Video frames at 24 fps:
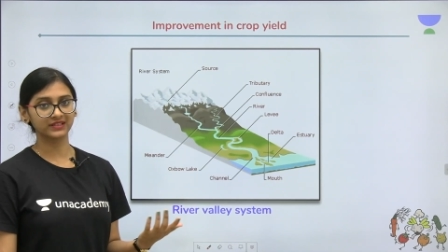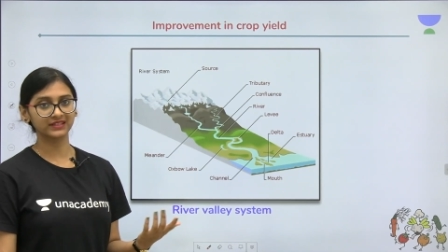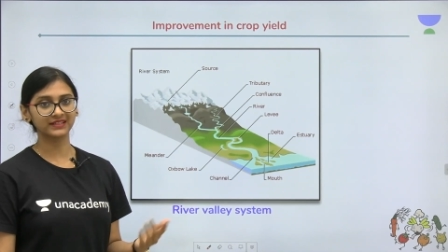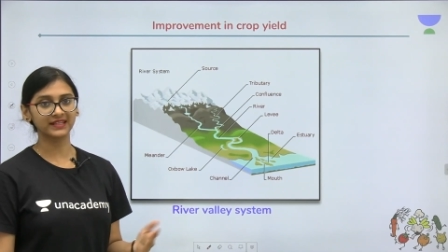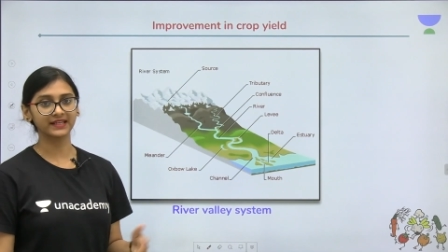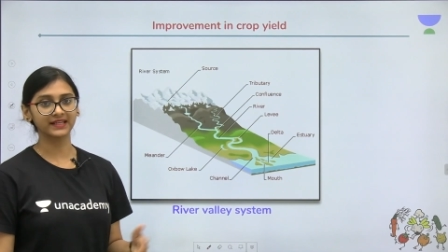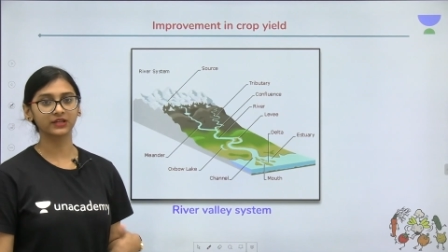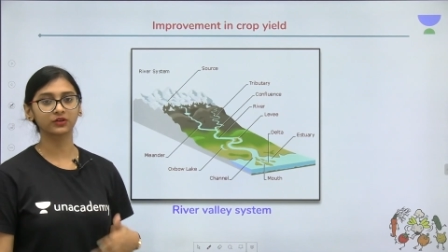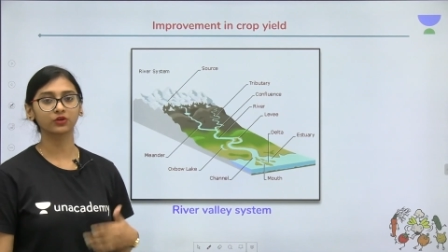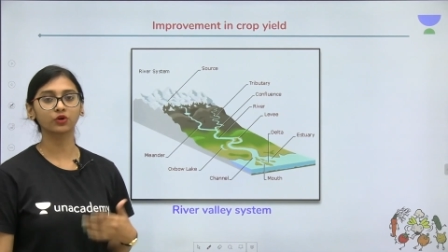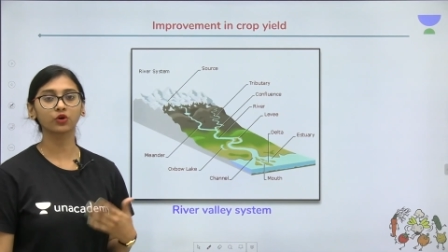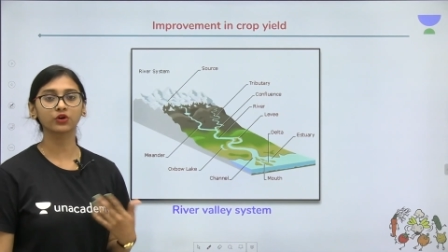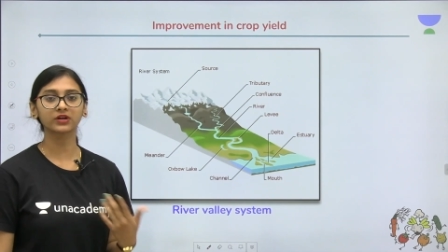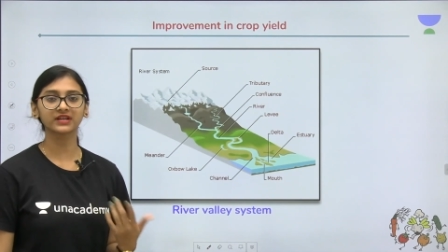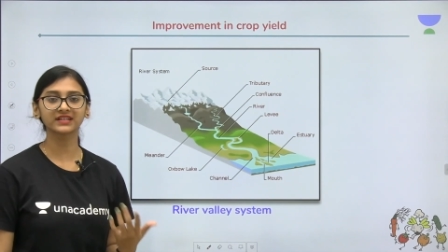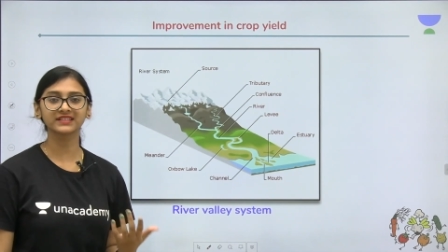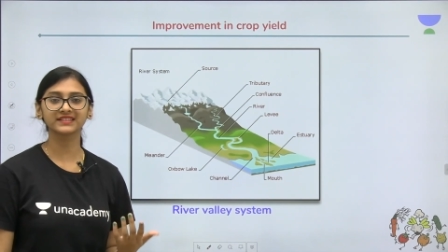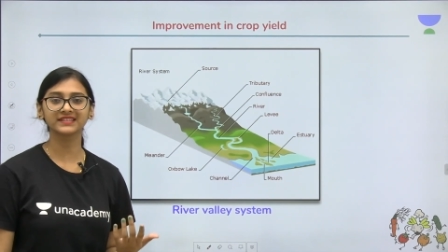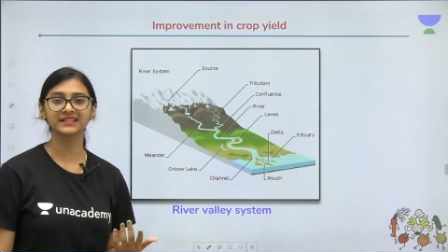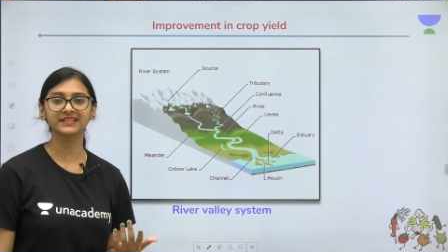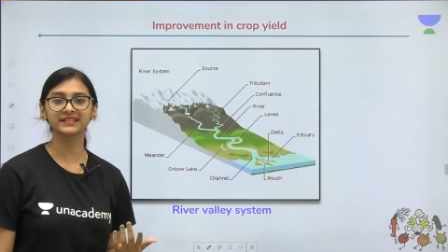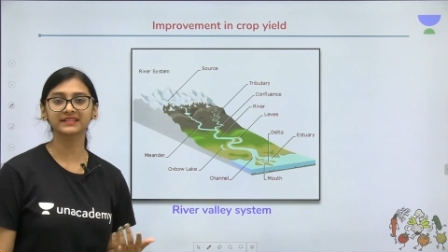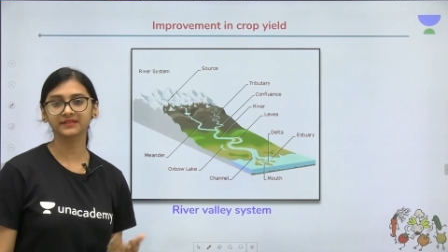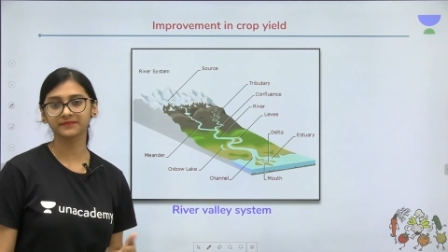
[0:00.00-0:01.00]
like
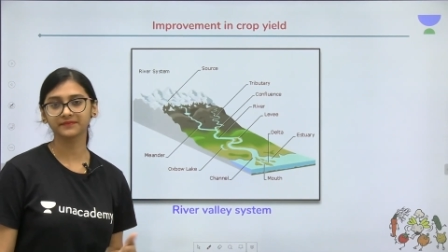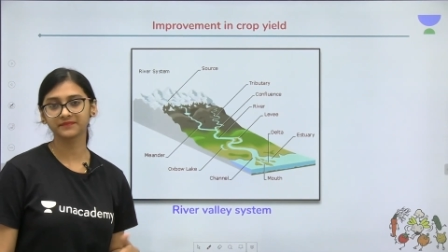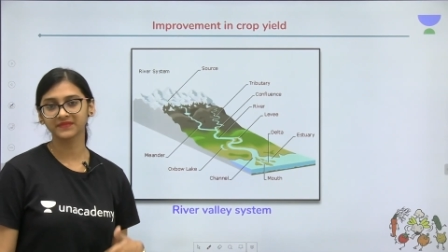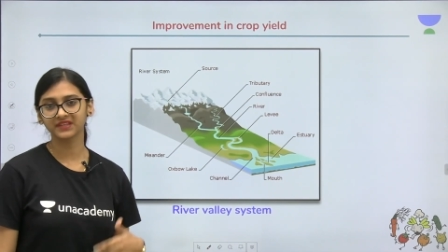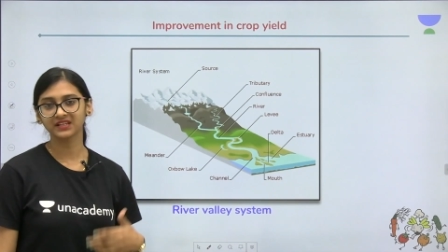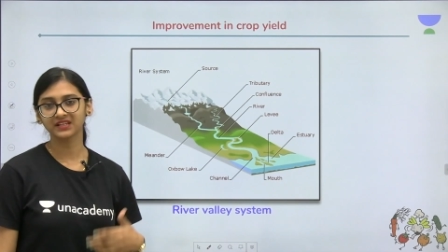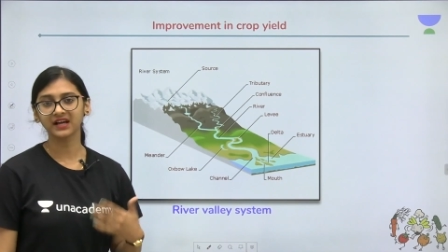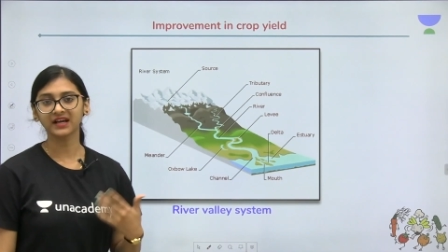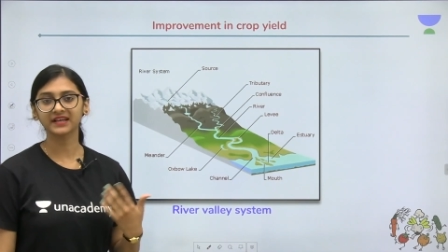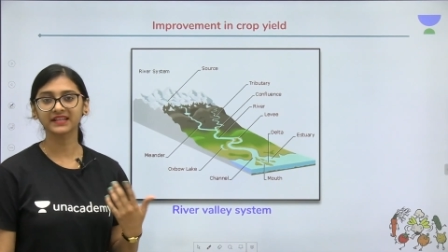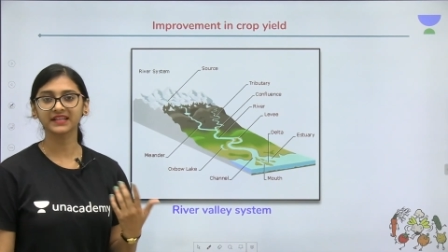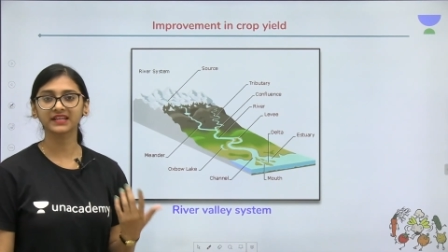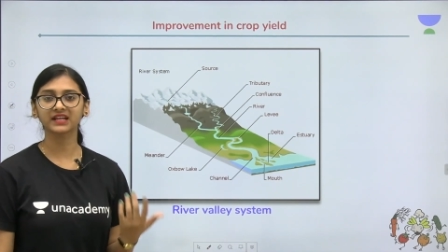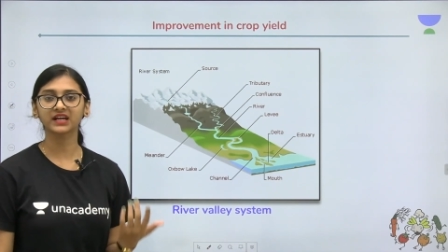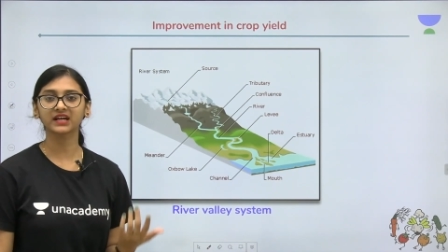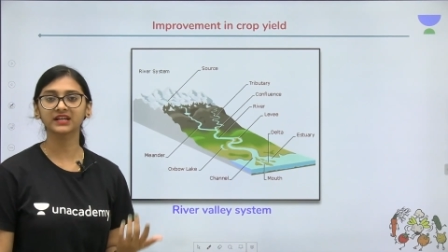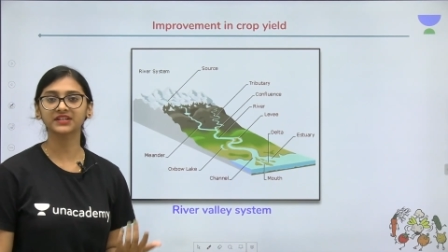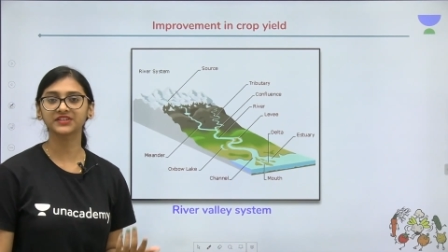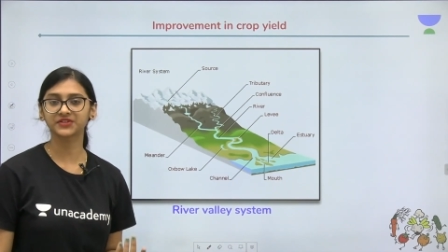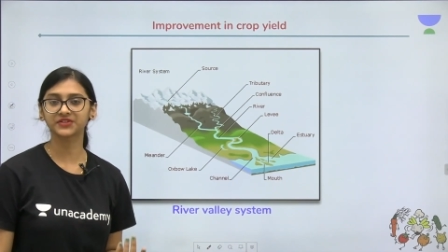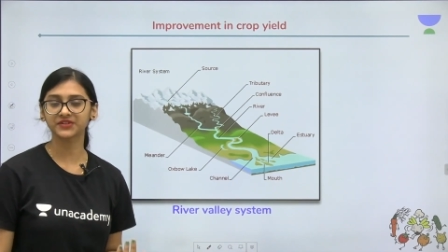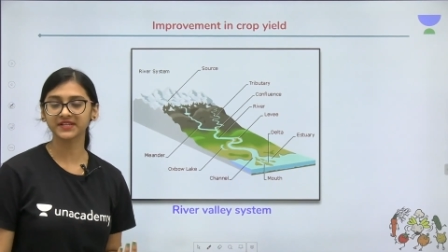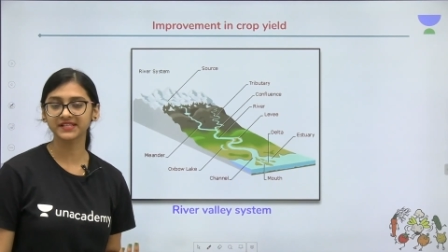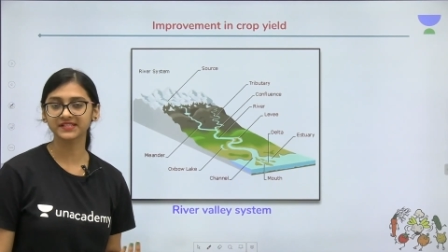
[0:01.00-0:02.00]
coconut,
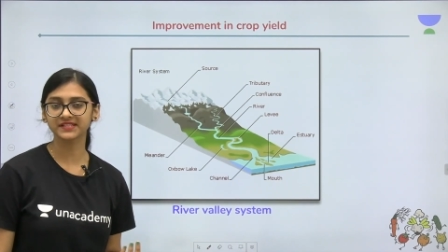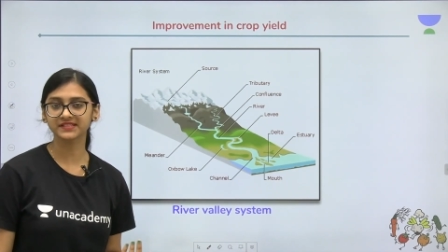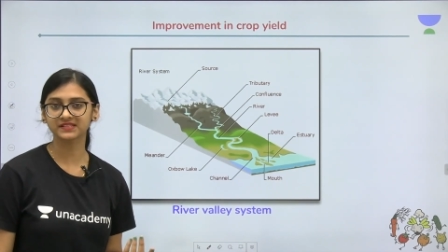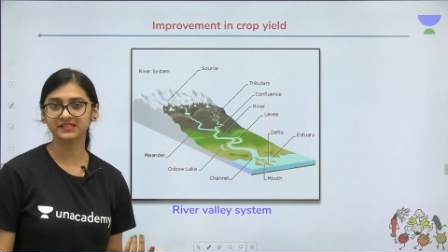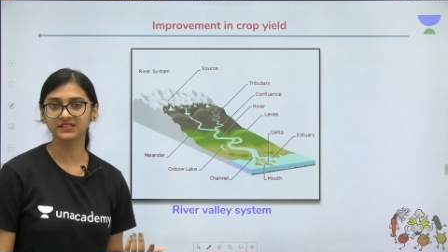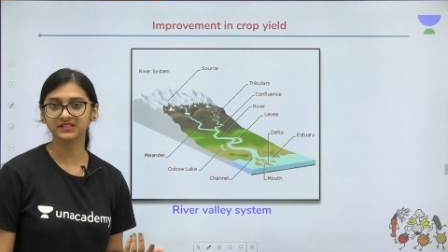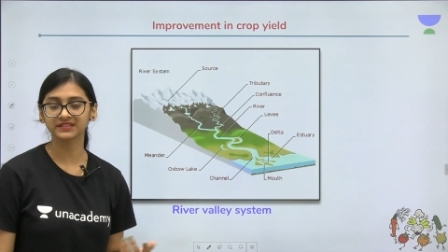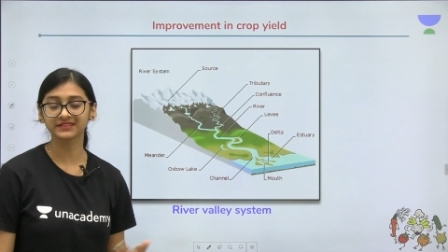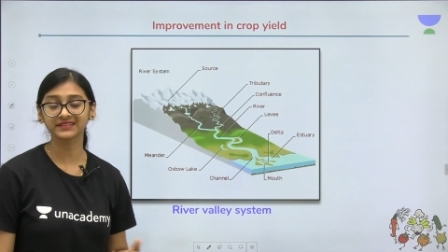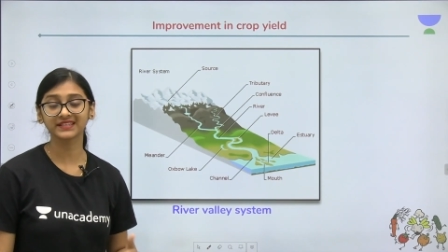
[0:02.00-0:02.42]
areca trees.